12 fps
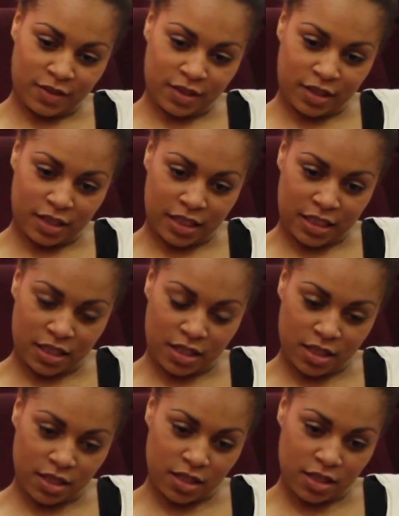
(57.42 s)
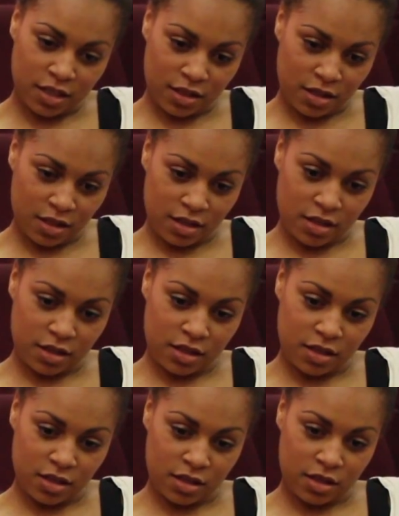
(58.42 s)

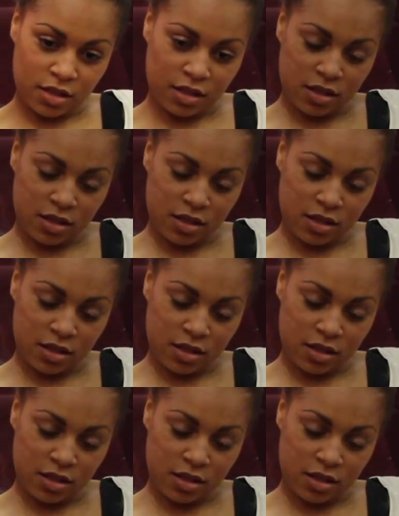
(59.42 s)
(not speaking)